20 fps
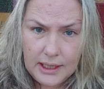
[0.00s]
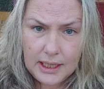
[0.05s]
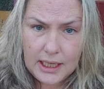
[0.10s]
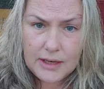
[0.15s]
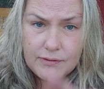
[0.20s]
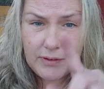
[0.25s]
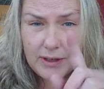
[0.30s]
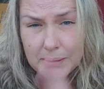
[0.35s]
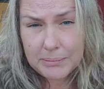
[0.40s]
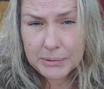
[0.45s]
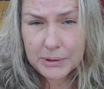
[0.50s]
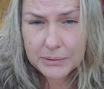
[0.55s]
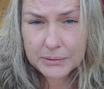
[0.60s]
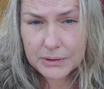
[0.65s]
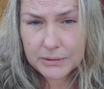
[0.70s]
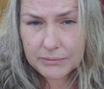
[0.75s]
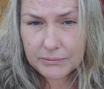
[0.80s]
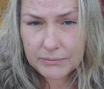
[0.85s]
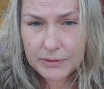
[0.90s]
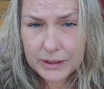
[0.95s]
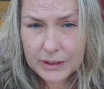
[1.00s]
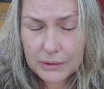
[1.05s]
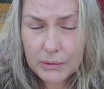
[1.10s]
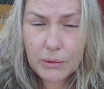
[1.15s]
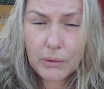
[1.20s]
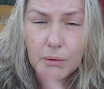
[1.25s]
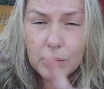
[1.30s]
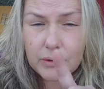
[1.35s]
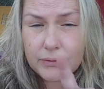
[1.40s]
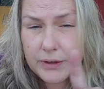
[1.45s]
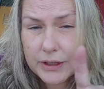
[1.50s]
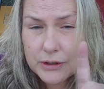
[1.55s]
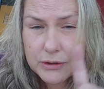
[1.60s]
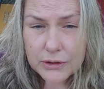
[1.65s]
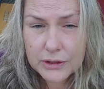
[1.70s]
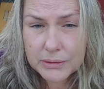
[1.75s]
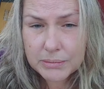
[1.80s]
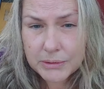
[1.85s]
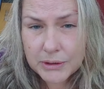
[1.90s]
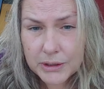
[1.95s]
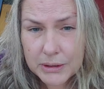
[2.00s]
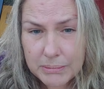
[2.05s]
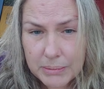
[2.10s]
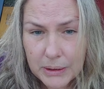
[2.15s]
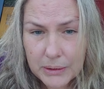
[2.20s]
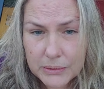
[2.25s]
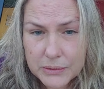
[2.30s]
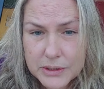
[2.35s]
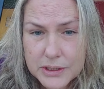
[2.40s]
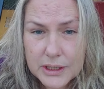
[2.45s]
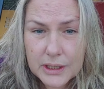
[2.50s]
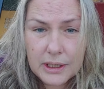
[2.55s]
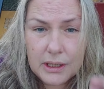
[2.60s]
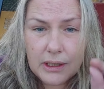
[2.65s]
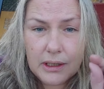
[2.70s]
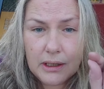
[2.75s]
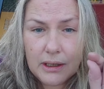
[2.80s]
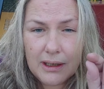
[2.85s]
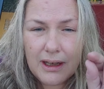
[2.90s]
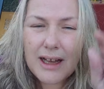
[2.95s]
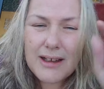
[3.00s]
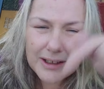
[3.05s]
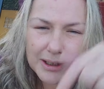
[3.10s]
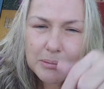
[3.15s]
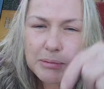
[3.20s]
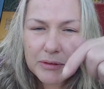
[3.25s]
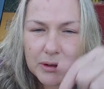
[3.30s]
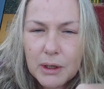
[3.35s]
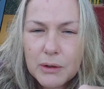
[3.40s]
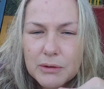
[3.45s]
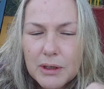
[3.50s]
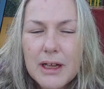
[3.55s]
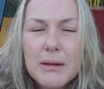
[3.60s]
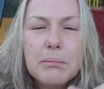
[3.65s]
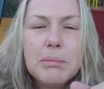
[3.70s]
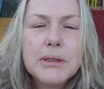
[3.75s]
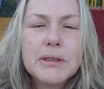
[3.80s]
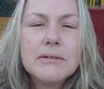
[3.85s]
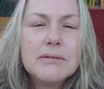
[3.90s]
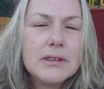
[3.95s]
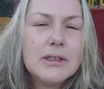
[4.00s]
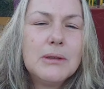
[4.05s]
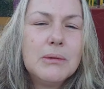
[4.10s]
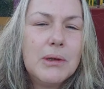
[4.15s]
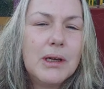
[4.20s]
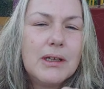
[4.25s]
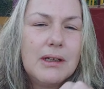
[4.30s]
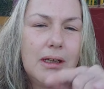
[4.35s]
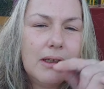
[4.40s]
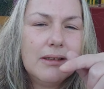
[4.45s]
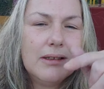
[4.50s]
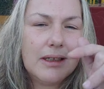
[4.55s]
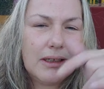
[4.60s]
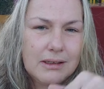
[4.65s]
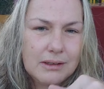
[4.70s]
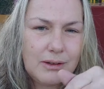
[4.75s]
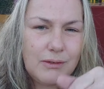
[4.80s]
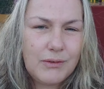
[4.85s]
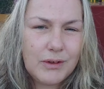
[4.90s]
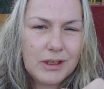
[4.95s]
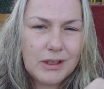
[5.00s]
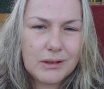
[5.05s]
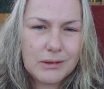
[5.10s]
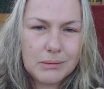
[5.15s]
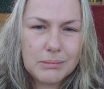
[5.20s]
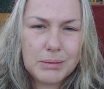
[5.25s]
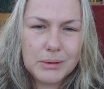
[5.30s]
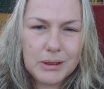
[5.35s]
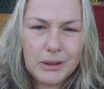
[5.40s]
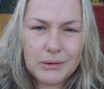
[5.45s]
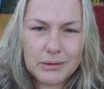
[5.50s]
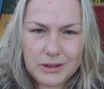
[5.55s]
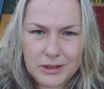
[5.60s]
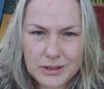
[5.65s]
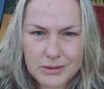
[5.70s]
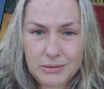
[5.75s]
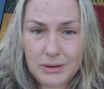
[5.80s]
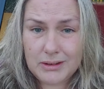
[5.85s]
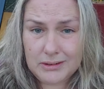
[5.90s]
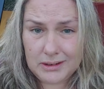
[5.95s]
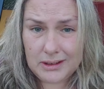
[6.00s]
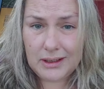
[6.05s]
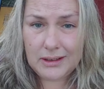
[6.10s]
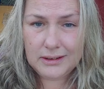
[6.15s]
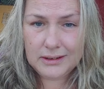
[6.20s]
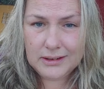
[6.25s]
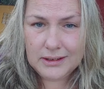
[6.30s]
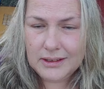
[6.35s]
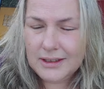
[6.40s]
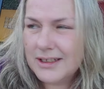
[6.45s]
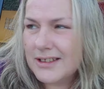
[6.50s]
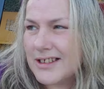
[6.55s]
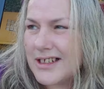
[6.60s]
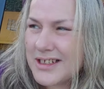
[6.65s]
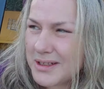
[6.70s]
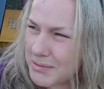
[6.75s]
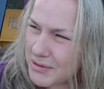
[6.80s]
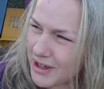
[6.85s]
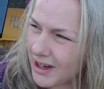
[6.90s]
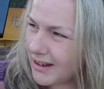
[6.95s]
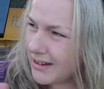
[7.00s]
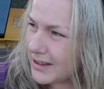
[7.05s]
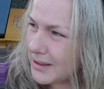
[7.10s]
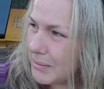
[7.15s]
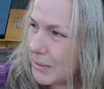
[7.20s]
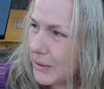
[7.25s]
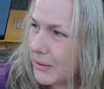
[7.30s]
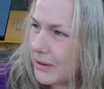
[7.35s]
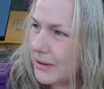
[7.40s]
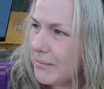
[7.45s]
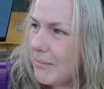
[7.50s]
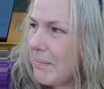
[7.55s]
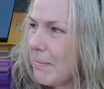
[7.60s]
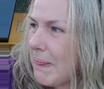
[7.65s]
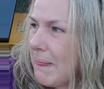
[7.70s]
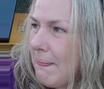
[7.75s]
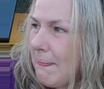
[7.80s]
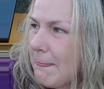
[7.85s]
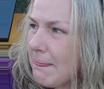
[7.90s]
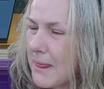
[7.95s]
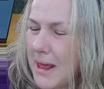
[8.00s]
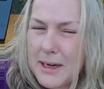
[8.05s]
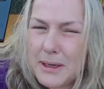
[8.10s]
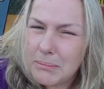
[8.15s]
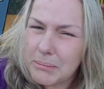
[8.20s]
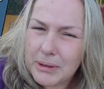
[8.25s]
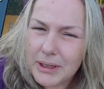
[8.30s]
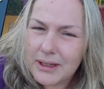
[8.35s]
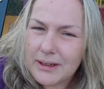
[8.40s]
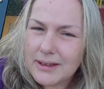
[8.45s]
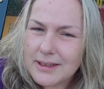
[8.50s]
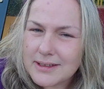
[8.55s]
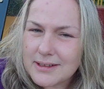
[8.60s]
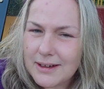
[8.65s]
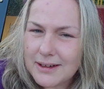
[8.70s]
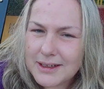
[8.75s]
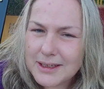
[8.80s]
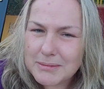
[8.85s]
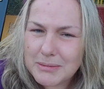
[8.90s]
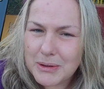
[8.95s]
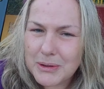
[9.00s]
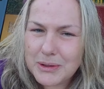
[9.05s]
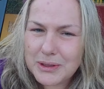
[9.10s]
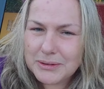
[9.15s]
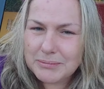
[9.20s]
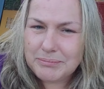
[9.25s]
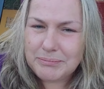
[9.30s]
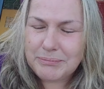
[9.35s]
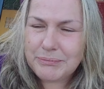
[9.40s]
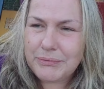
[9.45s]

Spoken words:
if I upload the video or if I do a community post, I'll link below. I'll link the video below this one, okay? Since I'm talking about it. I didn't plan on talking about it.